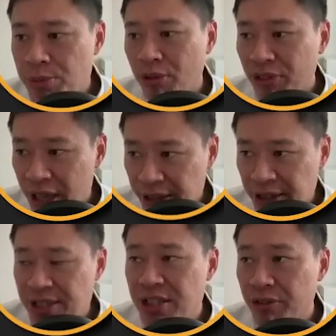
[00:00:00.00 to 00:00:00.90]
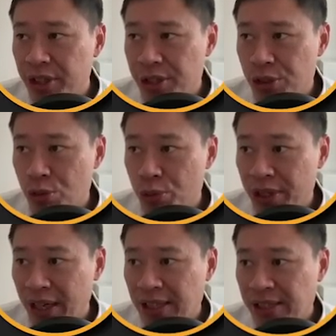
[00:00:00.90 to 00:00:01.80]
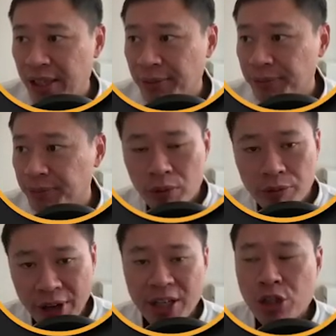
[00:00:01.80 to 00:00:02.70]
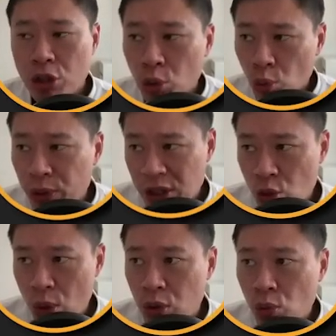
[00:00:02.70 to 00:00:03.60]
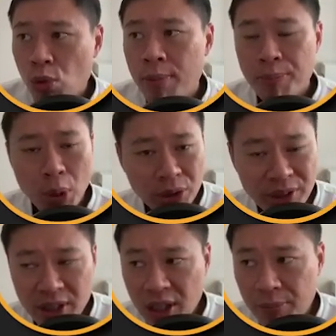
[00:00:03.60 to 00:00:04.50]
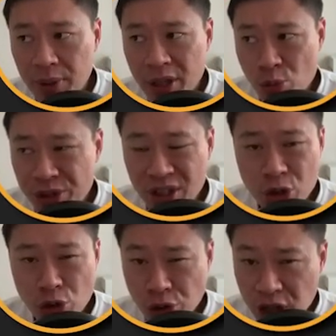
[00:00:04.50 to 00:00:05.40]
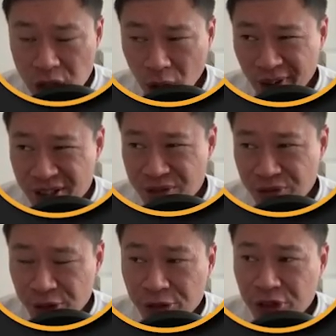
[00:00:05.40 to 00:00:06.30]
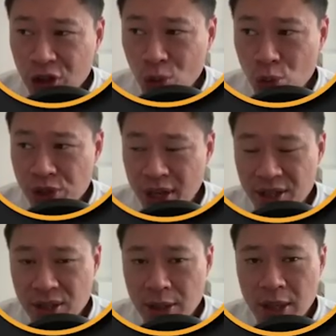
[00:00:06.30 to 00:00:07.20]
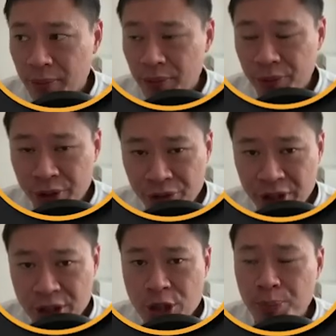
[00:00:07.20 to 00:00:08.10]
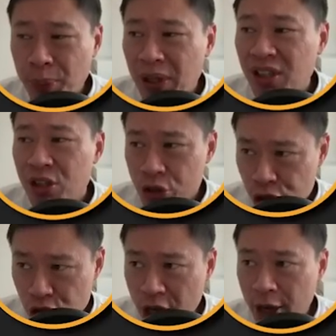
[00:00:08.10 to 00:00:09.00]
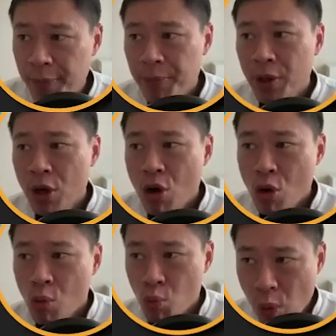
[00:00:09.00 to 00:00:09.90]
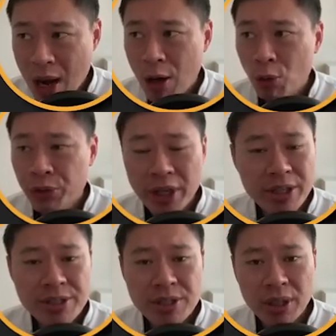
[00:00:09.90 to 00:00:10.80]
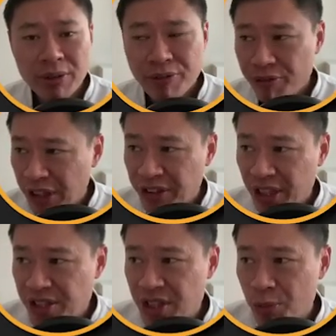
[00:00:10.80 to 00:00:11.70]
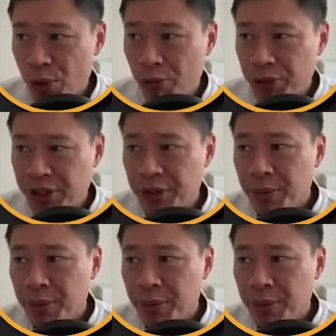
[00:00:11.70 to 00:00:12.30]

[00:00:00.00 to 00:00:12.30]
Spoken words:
of latest dividends, you realize that financial 2022, Procter & Gamble has returned $3.52 dividends per share. Wow, that is a fantastic rate of return.